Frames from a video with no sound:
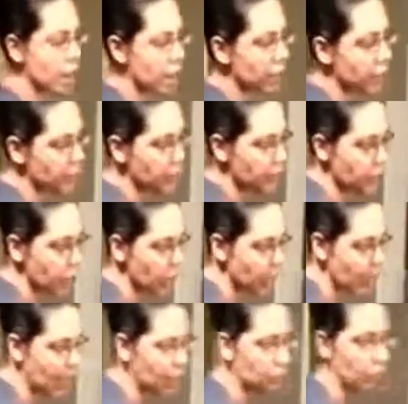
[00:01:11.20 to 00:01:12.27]
it's
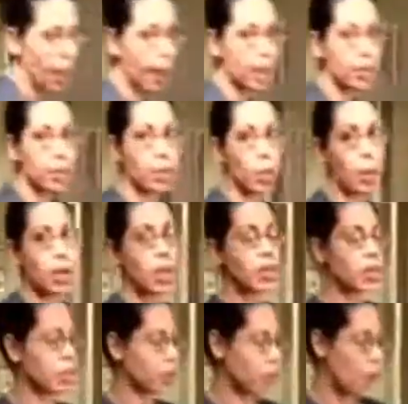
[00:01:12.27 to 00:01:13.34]
cooked like rice. So
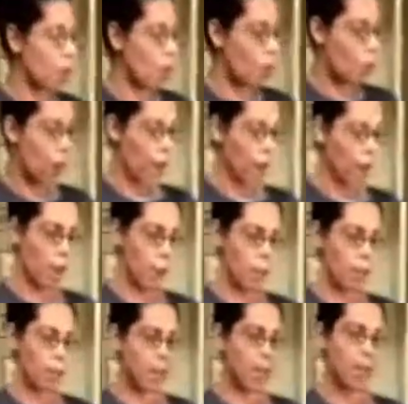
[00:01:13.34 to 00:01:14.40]
it's 1 cup
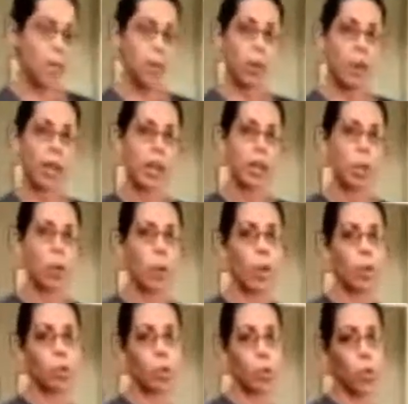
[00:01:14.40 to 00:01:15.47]
of quinoa
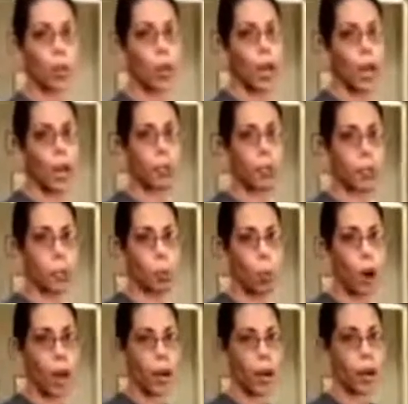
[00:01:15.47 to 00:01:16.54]
with 2 cups of
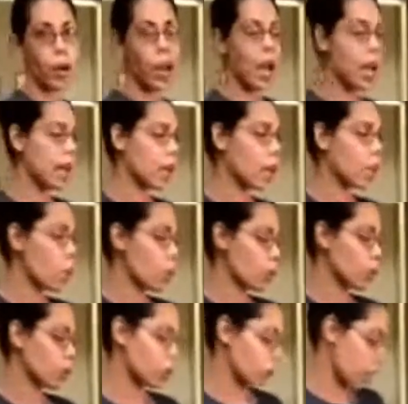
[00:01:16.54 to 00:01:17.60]
water and a
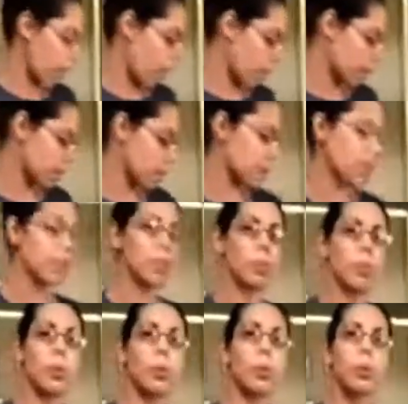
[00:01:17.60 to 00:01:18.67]
quarter
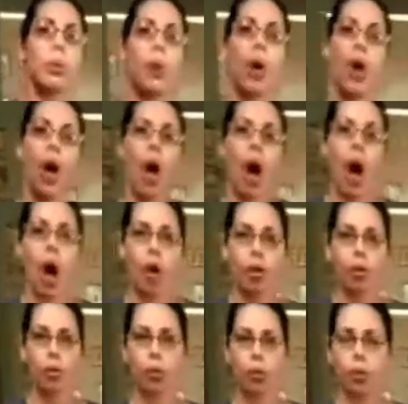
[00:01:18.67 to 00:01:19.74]
teaspoon
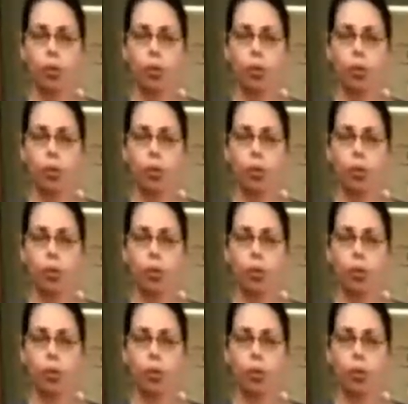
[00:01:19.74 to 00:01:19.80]
of